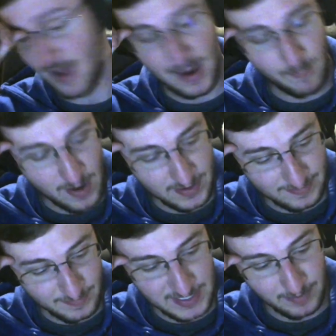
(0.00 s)
I wanted
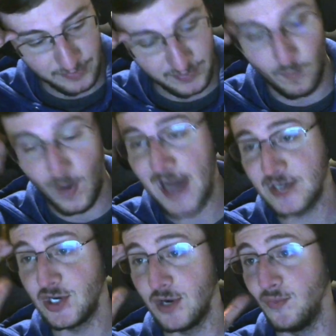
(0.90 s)
to be able to
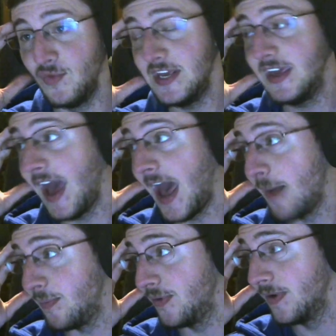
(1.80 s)
watch a
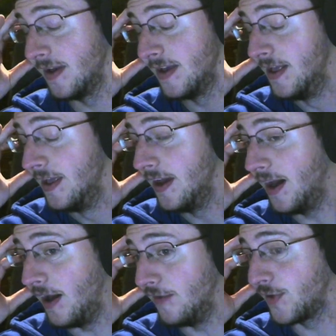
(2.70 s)
recap
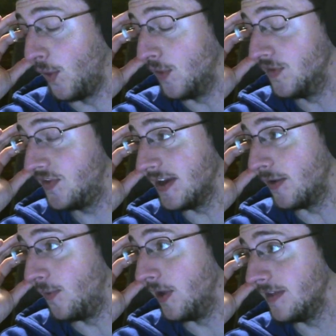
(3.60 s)
of Cold
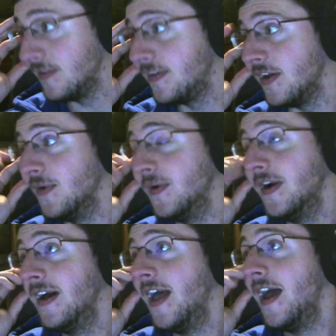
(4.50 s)
Steel 1 and 2,
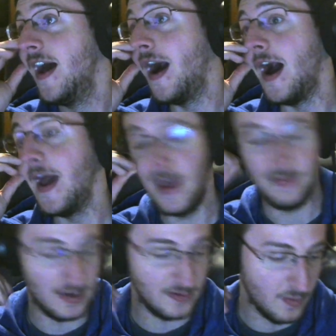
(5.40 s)

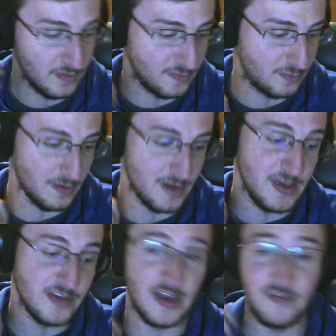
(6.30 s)
and then go into 3,
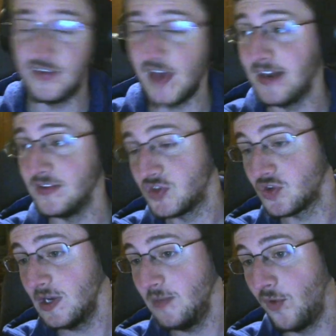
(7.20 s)
because obviously I didn't
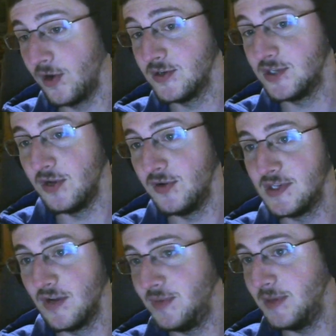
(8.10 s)
stream 1 or 2,
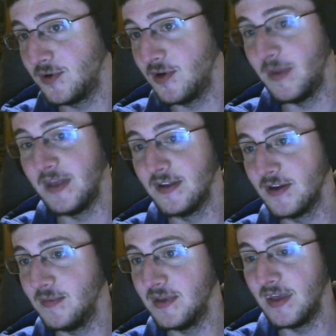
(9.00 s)
so if people come in, they're
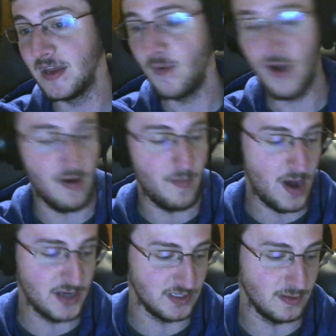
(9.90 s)
going to be like, well, I'm
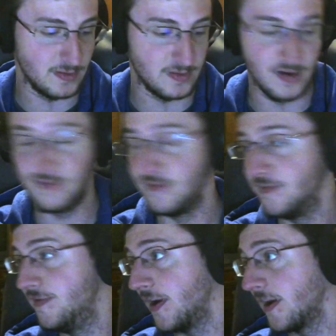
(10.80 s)
watching the third
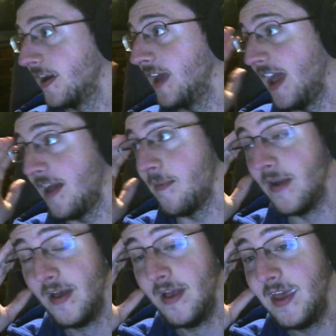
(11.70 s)
fucking game
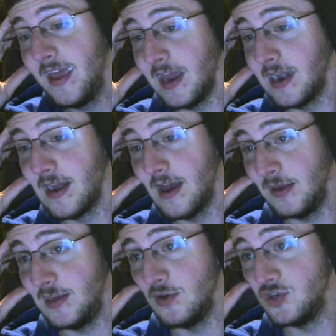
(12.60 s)
in a
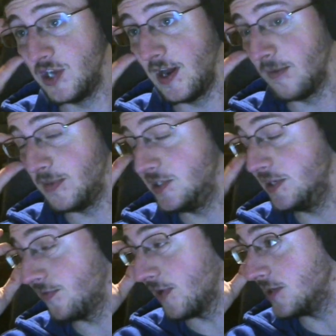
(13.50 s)
huge
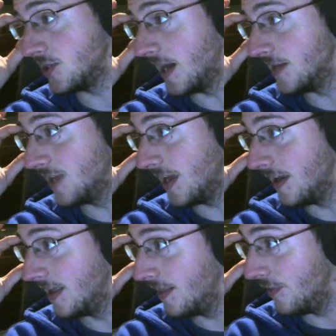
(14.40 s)
JRPG franchise,
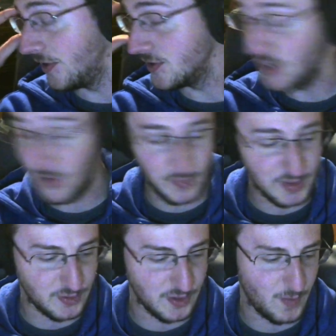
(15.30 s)
and there's no
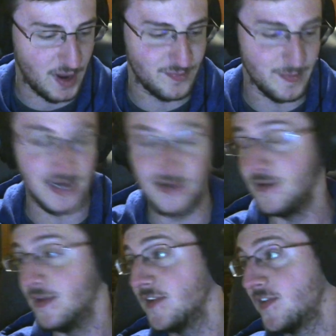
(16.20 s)
real good way for me to
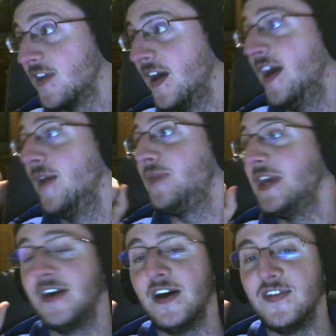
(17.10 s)
do this,
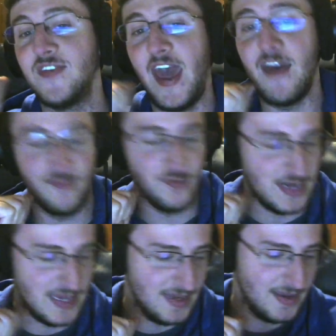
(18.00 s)
because
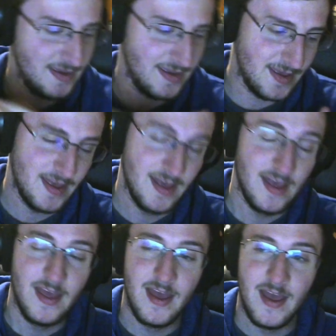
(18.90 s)
every
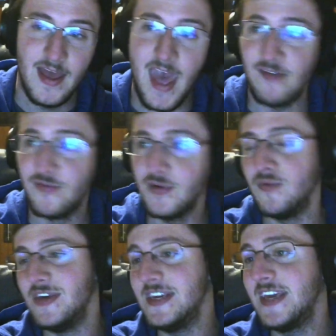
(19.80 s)

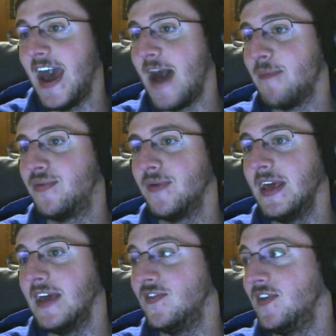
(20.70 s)
recap
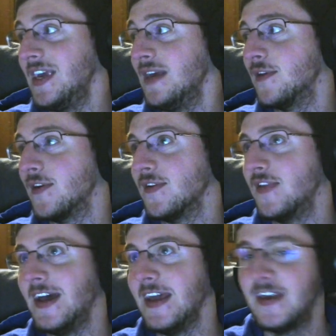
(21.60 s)
is either
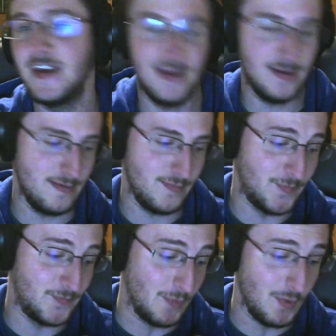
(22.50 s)
like
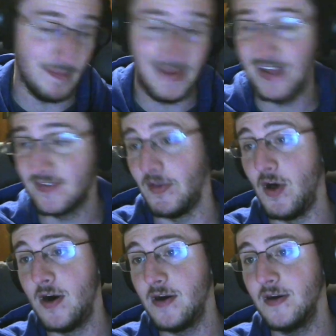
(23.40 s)
4 minutes
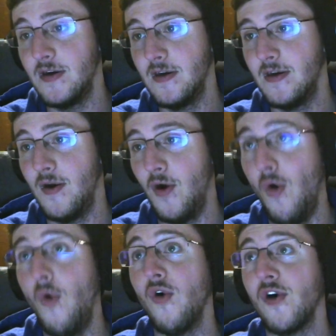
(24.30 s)
long
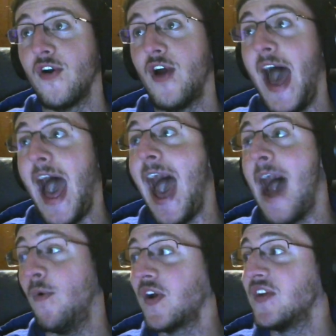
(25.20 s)
or
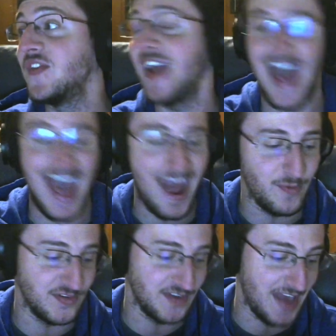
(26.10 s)
hours and
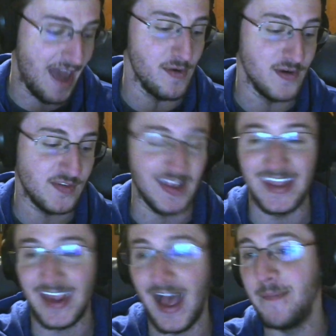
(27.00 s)
hours and hours. And
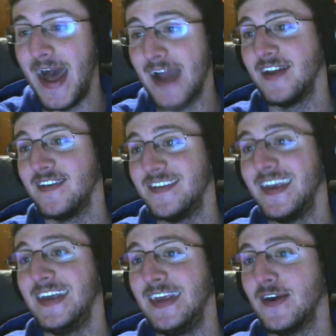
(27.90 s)
like, I'm not gonna
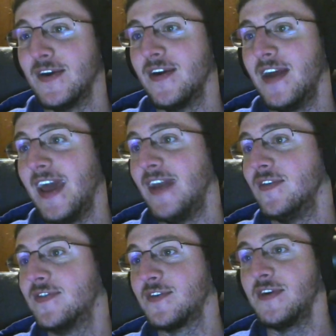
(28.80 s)
sit here
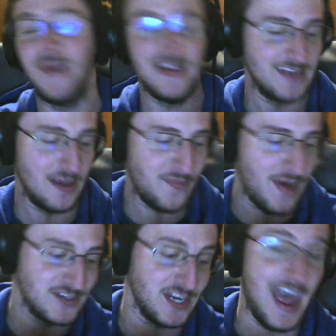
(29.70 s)
and stream myself
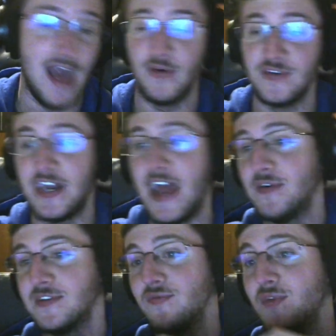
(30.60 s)
watching hours and
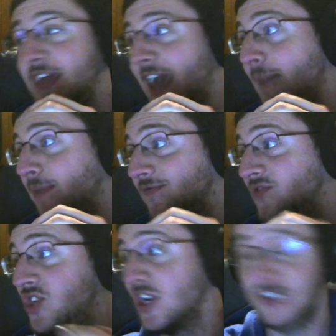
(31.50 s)
hours of recap of
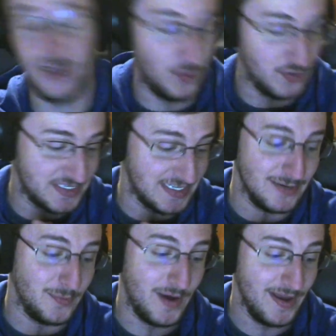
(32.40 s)
just Cold
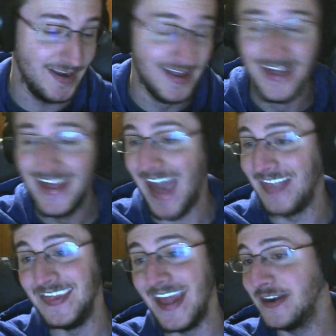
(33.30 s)
Steel 1
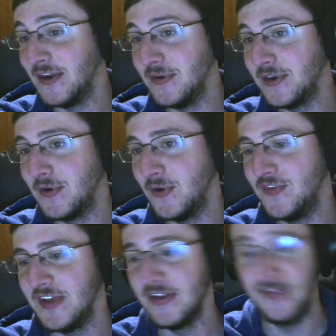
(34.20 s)
and then go into Cold
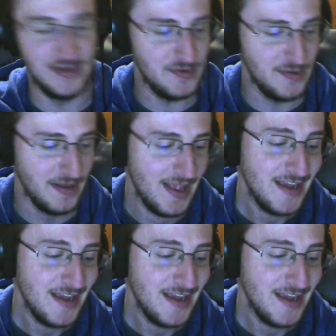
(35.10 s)
Steel 2.